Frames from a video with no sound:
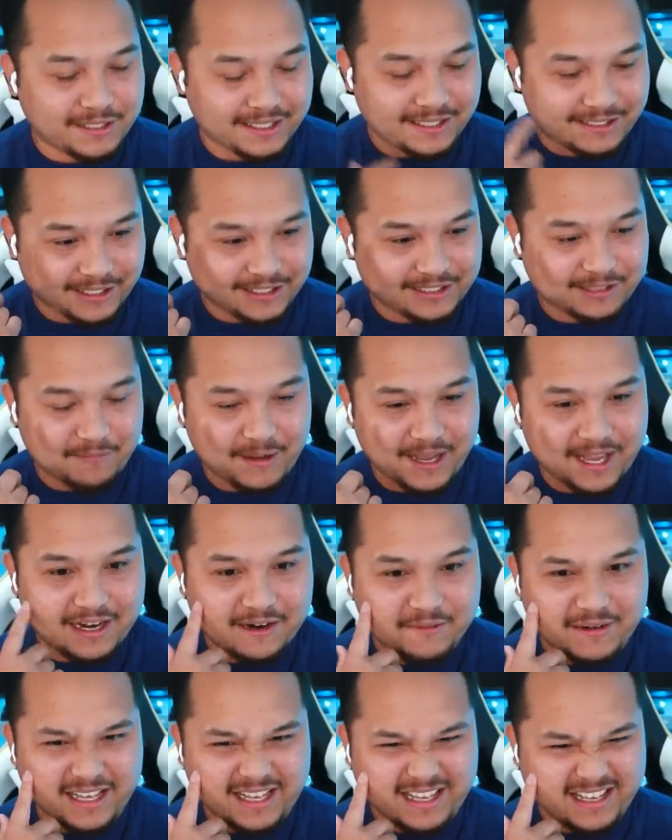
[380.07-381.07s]
clicked in my head. I'm like,
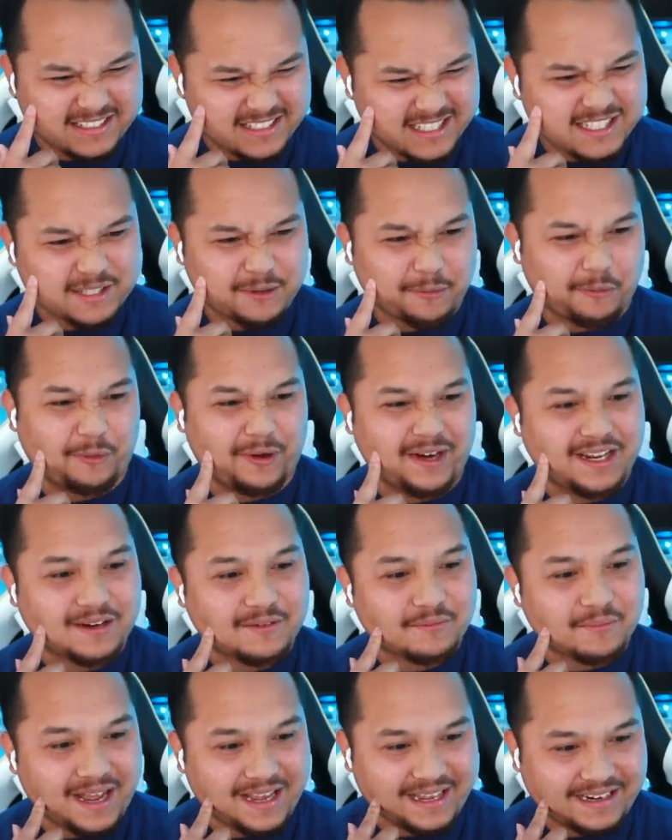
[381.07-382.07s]
is this written by
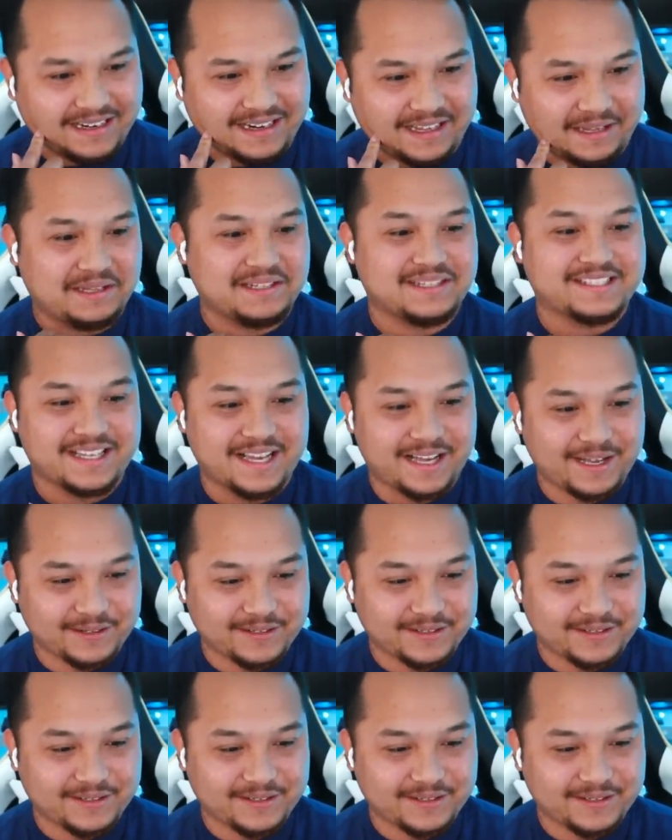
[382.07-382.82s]
an incel or